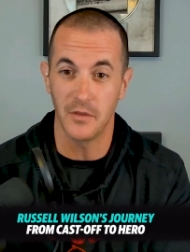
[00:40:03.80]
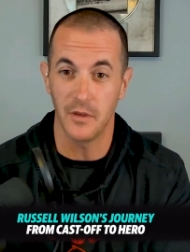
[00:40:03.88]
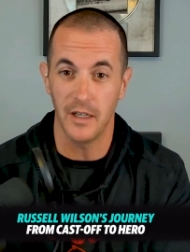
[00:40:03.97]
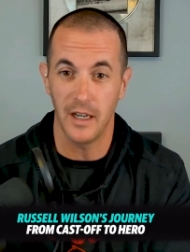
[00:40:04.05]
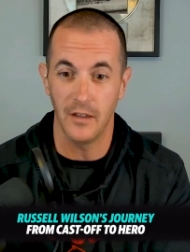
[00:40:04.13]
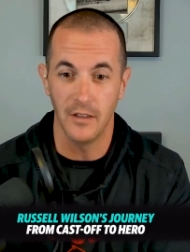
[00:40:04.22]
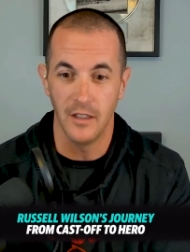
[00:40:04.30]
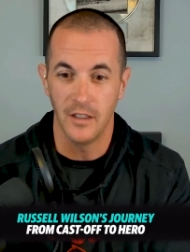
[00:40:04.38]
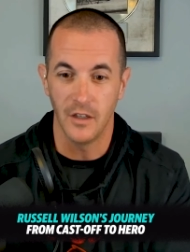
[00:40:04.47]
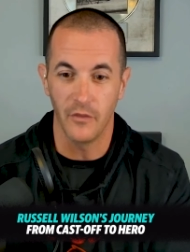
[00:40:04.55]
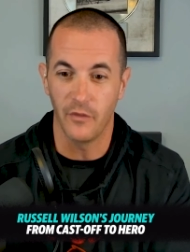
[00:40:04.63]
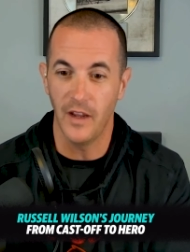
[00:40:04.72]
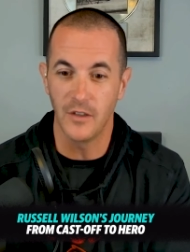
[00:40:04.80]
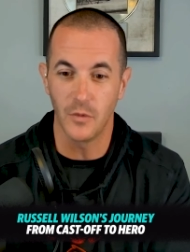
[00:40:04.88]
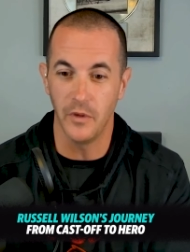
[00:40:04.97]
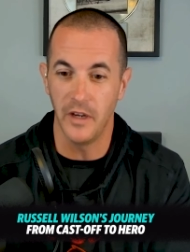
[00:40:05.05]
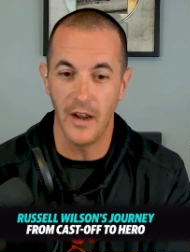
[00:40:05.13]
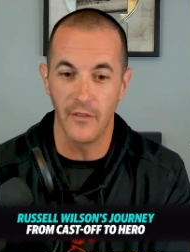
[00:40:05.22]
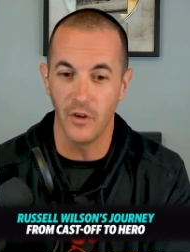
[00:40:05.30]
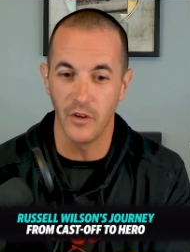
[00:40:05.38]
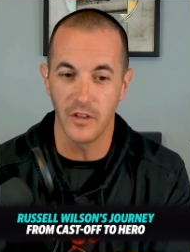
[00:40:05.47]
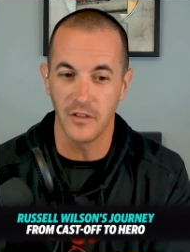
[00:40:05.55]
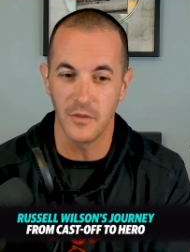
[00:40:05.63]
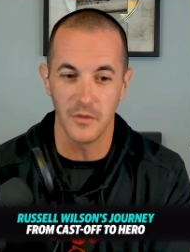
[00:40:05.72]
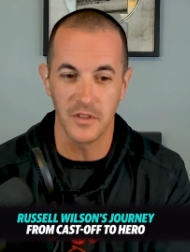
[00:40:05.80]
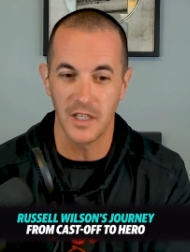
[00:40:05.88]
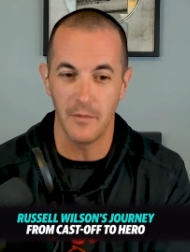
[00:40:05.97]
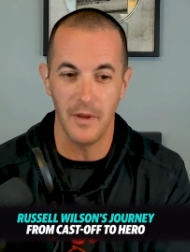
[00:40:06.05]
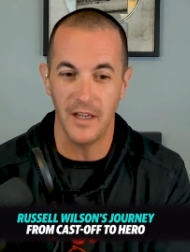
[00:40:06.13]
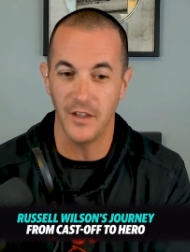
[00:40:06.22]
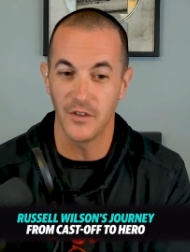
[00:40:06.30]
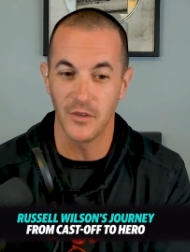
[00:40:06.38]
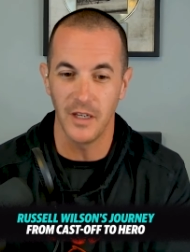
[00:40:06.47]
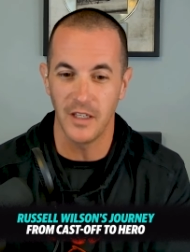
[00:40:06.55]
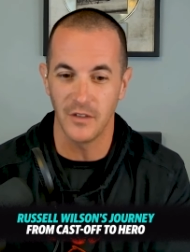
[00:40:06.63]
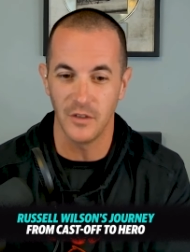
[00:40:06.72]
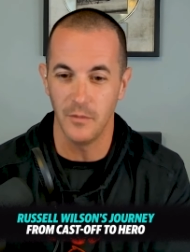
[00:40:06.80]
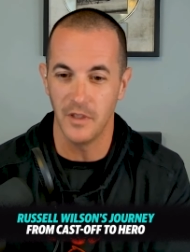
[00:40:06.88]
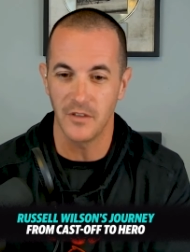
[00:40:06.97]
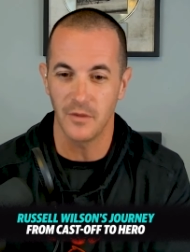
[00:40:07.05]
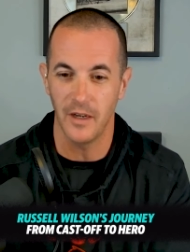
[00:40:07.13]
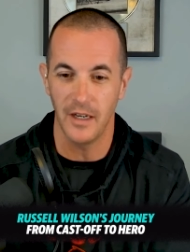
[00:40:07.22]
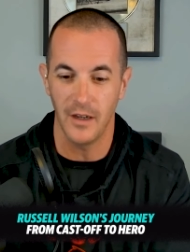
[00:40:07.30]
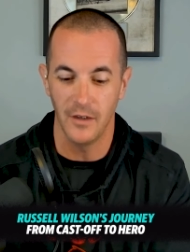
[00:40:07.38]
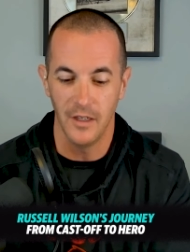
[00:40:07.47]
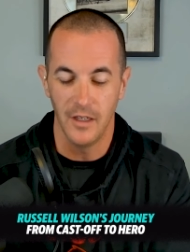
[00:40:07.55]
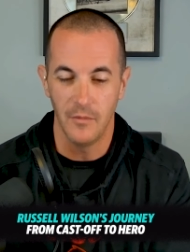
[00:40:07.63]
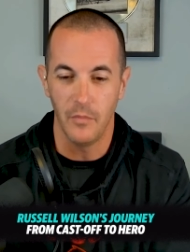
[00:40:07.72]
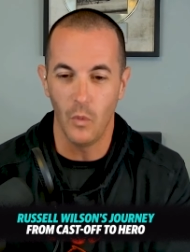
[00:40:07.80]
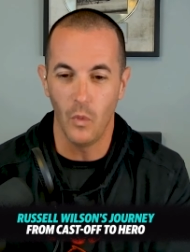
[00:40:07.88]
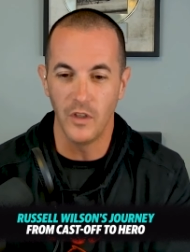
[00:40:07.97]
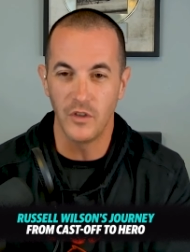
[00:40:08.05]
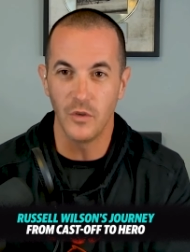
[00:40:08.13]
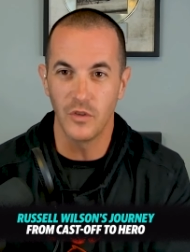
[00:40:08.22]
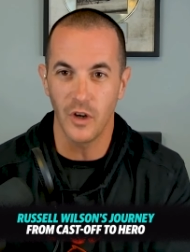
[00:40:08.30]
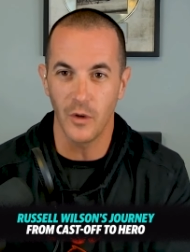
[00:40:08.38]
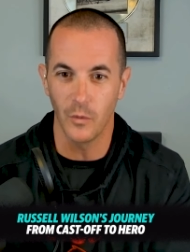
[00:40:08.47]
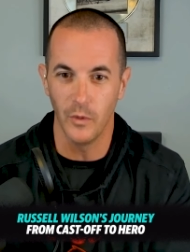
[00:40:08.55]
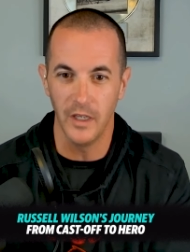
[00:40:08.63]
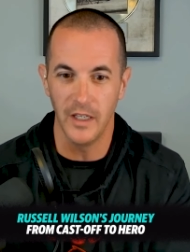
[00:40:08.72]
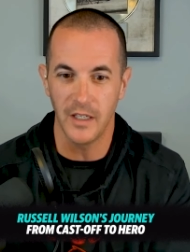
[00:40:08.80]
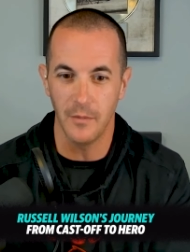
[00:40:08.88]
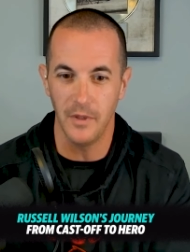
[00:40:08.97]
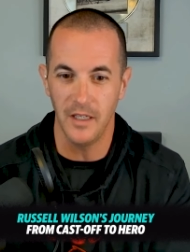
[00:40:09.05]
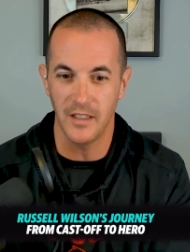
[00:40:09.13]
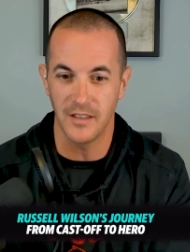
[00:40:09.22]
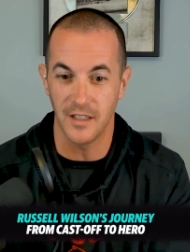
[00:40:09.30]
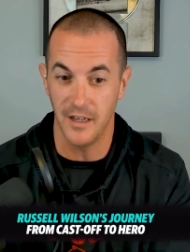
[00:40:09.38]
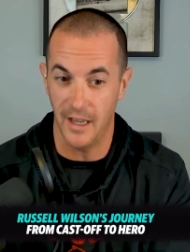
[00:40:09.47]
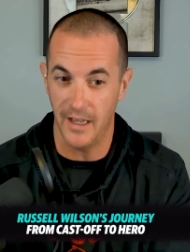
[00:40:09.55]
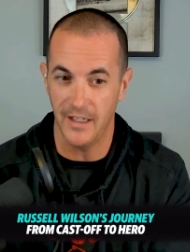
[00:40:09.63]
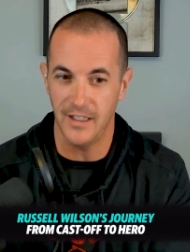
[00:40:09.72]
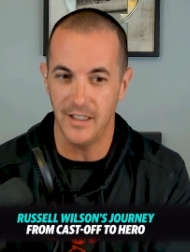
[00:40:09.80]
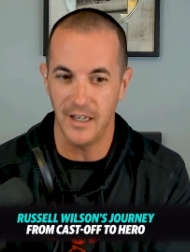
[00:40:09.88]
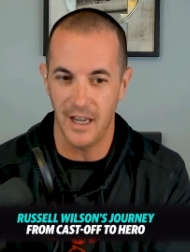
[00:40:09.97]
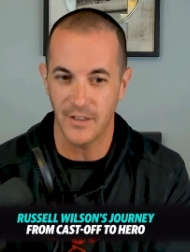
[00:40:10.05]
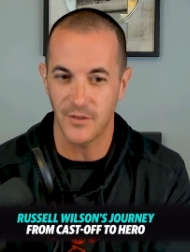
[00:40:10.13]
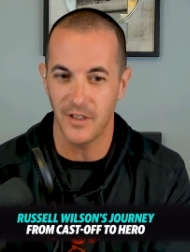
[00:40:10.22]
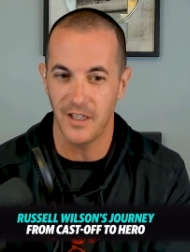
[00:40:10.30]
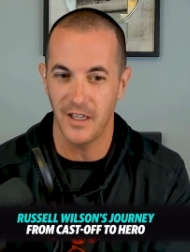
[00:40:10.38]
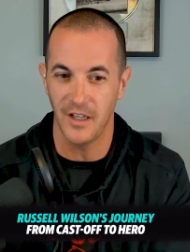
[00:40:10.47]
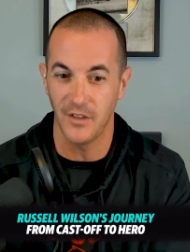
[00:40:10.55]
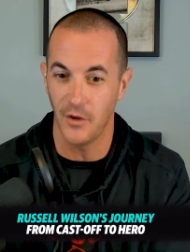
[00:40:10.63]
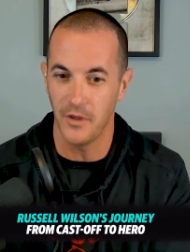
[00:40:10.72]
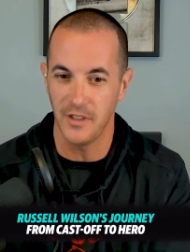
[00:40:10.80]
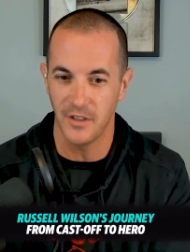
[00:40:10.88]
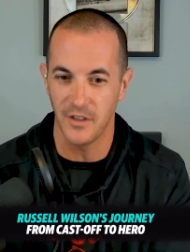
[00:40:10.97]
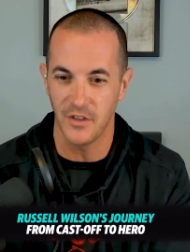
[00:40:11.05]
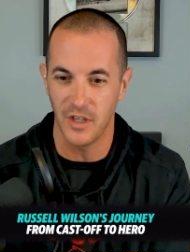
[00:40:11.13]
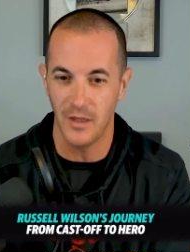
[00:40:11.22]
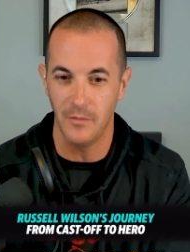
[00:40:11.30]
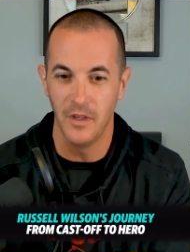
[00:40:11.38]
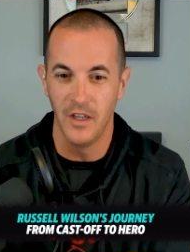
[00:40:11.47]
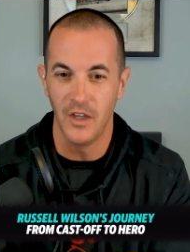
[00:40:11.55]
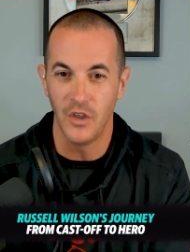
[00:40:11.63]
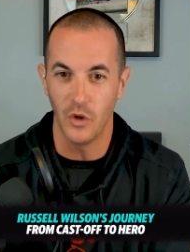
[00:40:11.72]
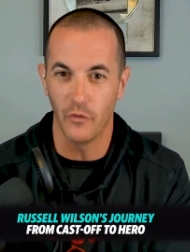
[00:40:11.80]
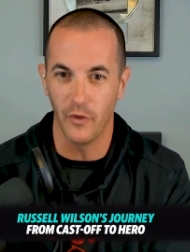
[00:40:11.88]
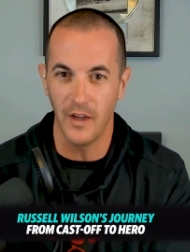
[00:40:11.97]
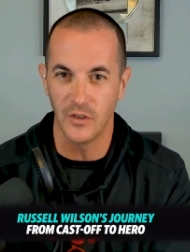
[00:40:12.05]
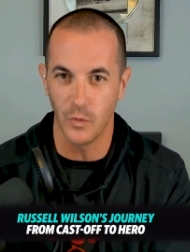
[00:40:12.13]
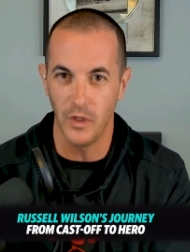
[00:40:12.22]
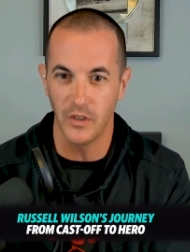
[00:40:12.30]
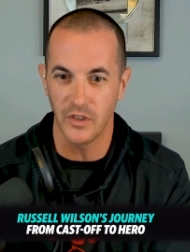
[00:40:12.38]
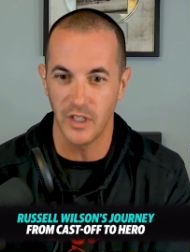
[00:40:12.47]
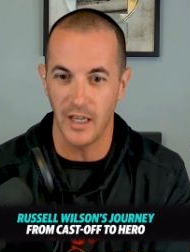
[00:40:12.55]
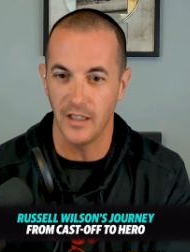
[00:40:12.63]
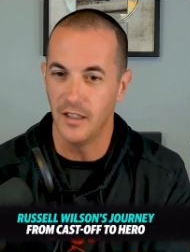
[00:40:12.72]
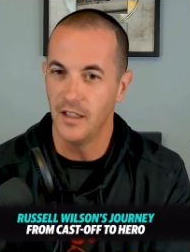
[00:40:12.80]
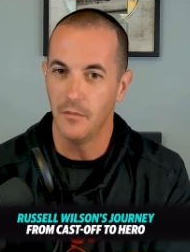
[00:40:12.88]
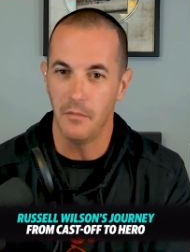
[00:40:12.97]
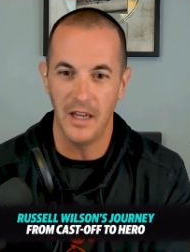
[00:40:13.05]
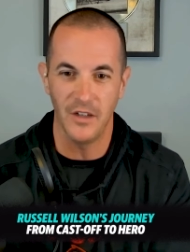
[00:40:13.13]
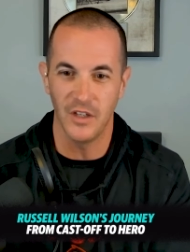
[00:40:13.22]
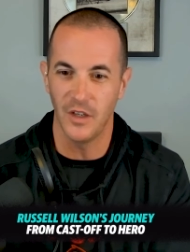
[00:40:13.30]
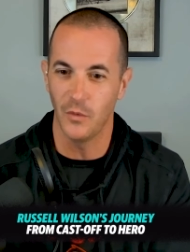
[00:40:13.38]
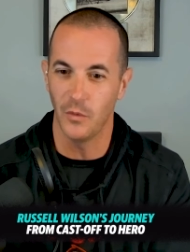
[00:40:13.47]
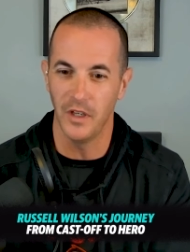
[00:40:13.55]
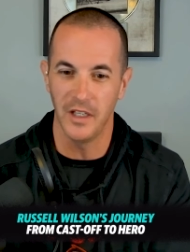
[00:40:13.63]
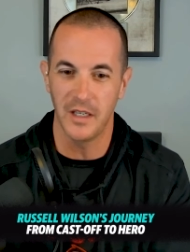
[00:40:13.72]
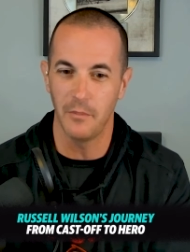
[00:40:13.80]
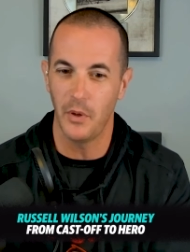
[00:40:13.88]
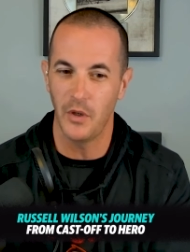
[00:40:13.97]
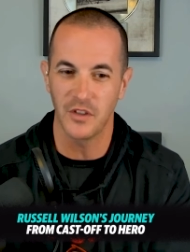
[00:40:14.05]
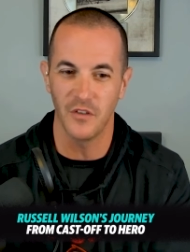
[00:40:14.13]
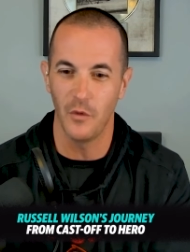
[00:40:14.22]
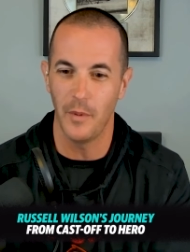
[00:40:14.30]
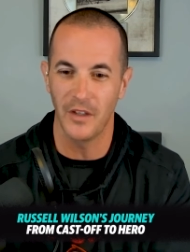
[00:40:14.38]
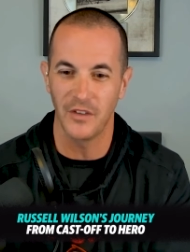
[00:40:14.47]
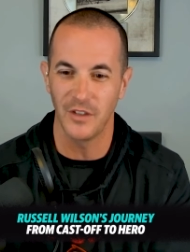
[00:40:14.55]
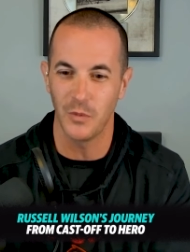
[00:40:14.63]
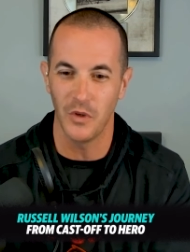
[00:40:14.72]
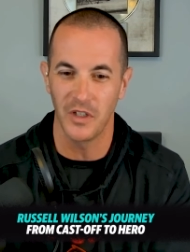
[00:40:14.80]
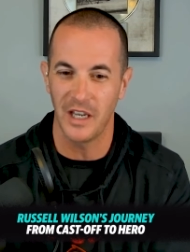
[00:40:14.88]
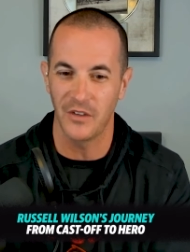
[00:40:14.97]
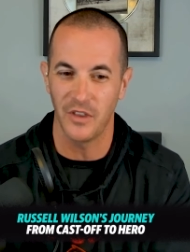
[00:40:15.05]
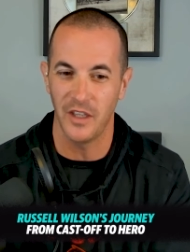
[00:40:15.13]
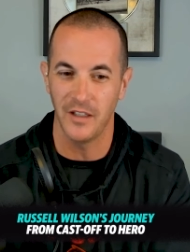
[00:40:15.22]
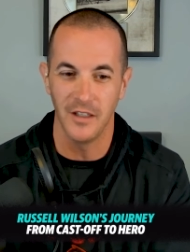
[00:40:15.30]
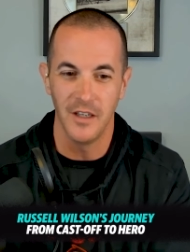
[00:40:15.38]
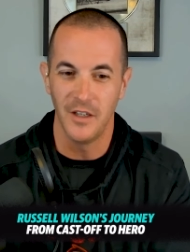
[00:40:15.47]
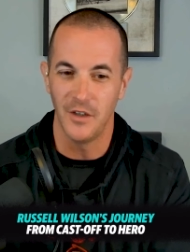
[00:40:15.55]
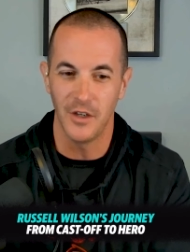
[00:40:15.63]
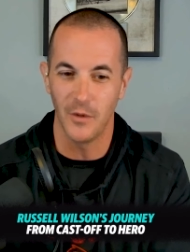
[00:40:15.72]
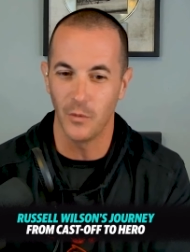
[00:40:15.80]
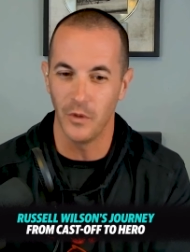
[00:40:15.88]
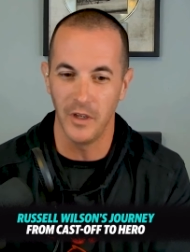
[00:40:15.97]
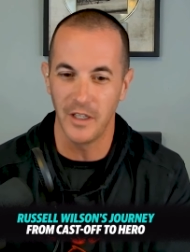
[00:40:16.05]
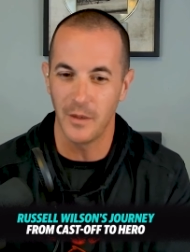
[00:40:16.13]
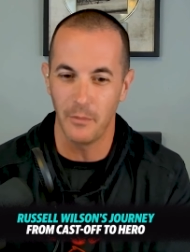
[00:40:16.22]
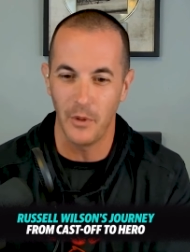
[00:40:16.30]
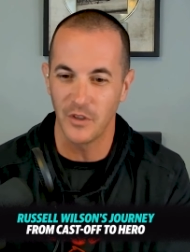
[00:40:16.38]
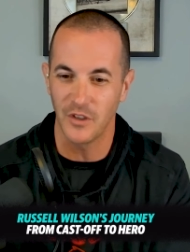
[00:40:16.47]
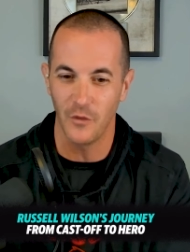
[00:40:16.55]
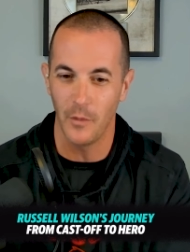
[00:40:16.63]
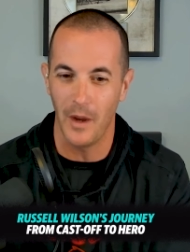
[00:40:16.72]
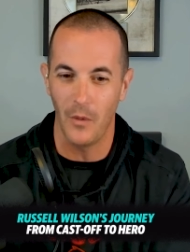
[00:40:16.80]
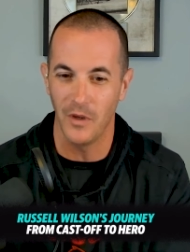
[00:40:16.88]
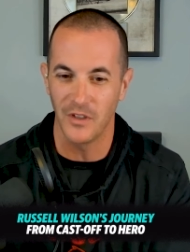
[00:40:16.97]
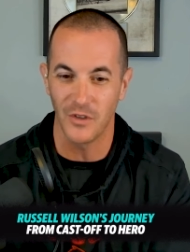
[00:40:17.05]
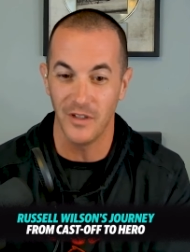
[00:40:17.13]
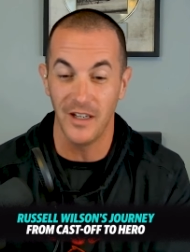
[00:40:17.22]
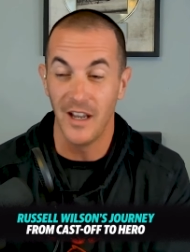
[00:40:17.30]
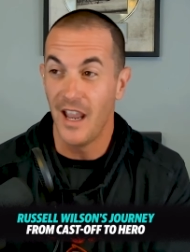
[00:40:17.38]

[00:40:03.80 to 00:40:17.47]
right now. Your friends will never look at you and say, man, you're drinking too much right now. But once you start really committing to not eating, not drinking, and going to the gym, your friends will say, man, you're getting really compulsive about this workout thing. You're getting really compulsive about what you're eating.